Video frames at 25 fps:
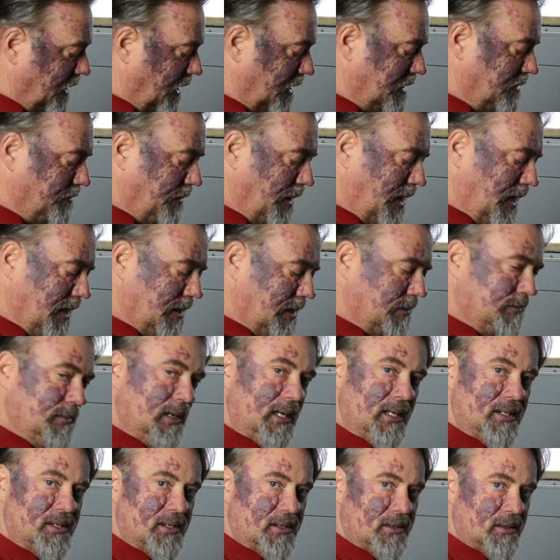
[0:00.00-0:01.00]
on the bottom
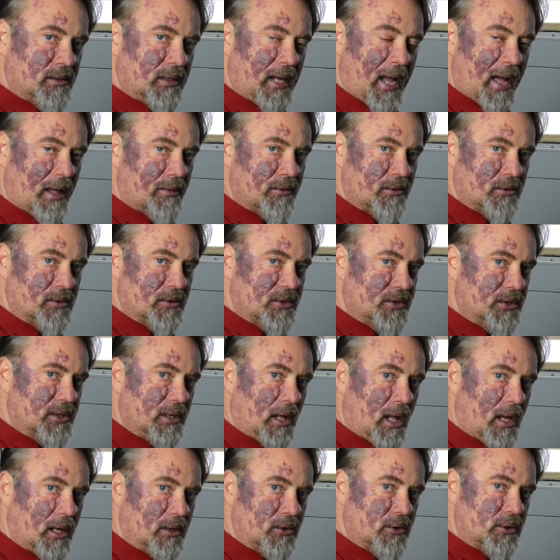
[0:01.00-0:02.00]
it gathers
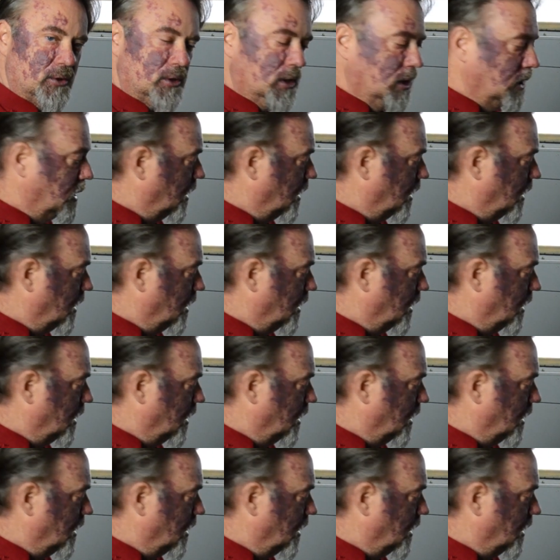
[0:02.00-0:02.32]
sludge.